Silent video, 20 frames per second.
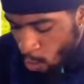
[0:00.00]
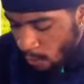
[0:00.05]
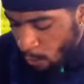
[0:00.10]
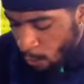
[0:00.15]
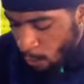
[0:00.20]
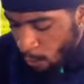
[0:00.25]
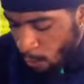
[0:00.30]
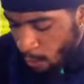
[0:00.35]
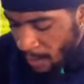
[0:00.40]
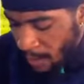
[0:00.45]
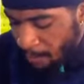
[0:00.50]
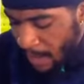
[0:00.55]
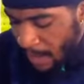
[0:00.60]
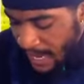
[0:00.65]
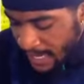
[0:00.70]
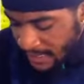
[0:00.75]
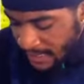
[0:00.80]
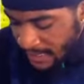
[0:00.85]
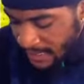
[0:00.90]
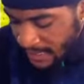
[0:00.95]
if we
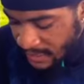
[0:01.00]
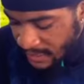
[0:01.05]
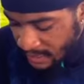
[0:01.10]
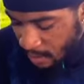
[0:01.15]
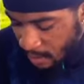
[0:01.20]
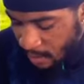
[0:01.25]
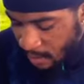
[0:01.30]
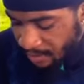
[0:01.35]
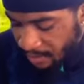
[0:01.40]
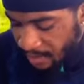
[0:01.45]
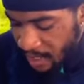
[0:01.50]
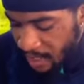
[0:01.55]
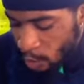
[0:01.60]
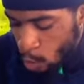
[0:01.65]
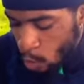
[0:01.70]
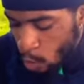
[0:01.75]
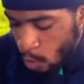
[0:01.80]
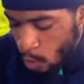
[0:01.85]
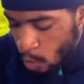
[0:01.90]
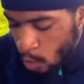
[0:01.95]
patient, then do
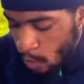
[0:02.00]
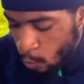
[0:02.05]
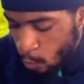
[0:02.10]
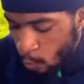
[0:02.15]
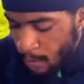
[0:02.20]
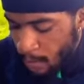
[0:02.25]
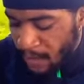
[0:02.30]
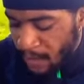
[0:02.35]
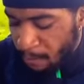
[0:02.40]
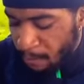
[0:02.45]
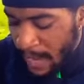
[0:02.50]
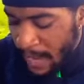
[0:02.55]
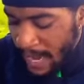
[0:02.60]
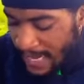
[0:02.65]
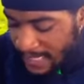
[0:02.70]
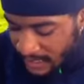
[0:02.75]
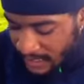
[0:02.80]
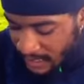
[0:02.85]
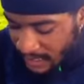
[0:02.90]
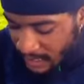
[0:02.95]
if we with
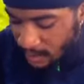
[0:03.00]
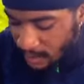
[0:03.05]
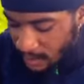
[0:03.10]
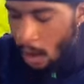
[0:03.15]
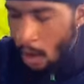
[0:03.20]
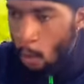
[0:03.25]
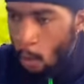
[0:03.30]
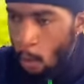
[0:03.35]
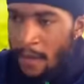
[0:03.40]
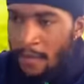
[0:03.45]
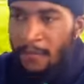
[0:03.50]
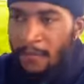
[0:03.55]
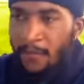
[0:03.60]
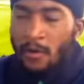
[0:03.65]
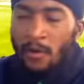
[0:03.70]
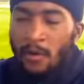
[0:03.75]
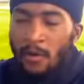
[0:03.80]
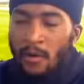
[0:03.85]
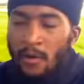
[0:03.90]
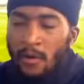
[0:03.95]
patience wait
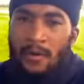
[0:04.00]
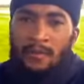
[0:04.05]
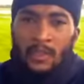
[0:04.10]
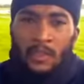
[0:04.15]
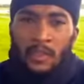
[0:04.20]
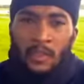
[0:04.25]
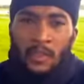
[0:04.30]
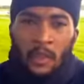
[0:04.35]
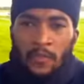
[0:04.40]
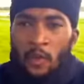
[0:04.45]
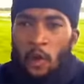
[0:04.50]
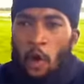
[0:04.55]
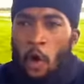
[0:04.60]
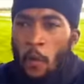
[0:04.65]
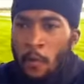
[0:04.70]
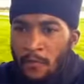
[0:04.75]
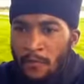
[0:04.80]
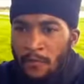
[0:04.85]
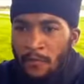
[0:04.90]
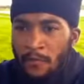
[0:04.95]
for it. So if you're hoping
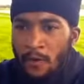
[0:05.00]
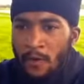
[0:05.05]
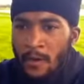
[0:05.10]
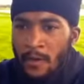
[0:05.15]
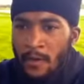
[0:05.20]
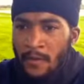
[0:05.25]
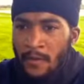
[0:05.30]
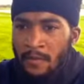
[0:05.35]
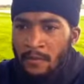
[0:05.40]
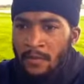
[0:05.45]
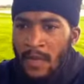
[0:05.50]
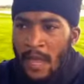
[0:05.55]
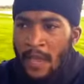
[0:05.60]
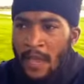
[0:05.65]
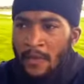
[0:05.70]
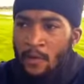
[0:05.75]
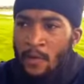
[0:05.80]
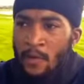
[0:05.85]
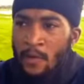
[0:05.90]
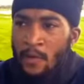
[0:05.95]
for it and you
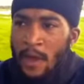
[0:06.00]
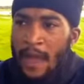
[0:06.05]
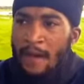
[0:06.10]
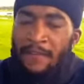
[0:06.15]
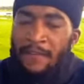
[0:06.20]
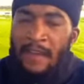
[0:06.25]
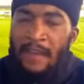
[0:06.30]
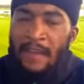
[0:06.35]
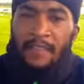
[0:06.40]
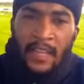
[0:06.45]
have faith that it's